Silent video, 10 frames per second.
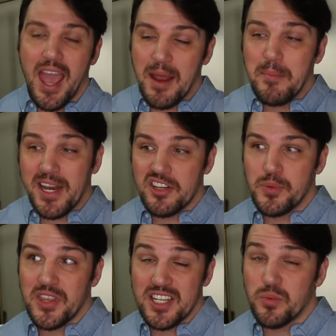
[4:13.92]
and
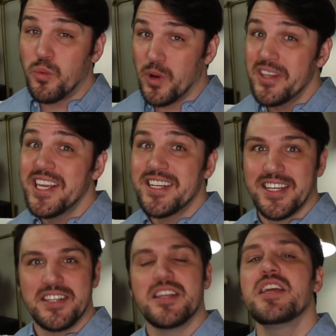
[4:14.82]
management that's willing
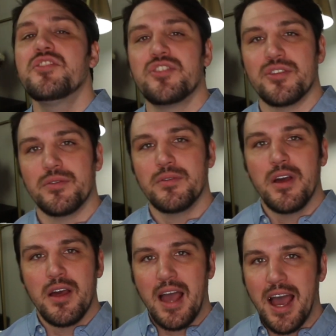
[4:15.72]
to teach you
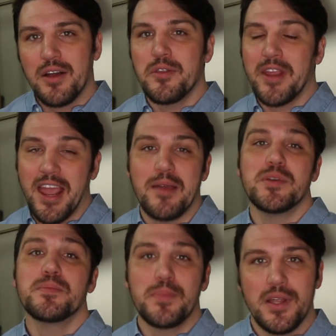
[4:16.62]
how the game
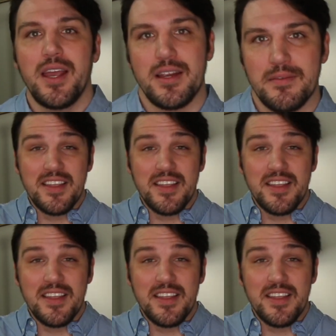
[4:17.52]
is played.